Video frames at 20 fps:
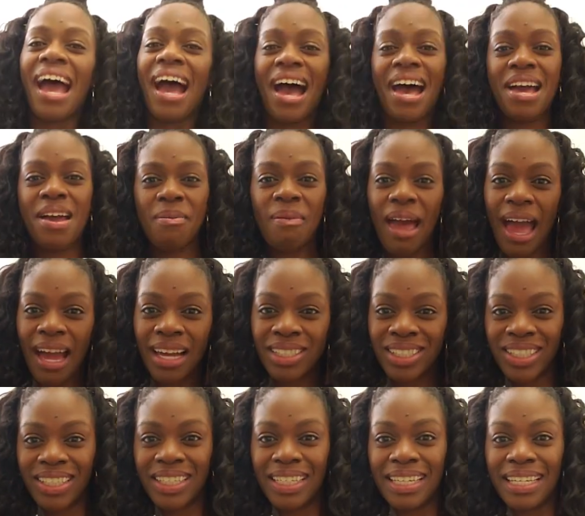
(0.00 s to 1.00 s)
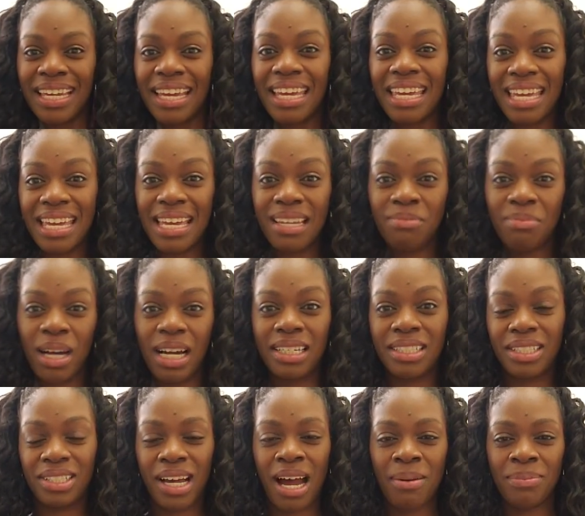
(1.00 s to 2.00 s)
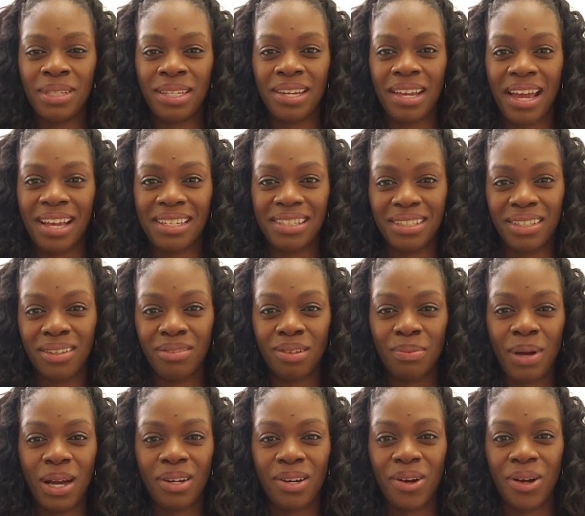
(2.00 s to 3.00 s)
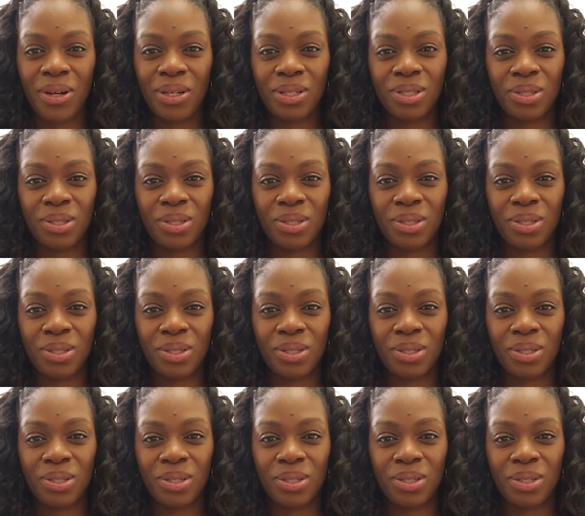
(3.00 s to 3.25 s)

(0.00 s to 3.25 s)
I am actually in my shop today instead of in my car,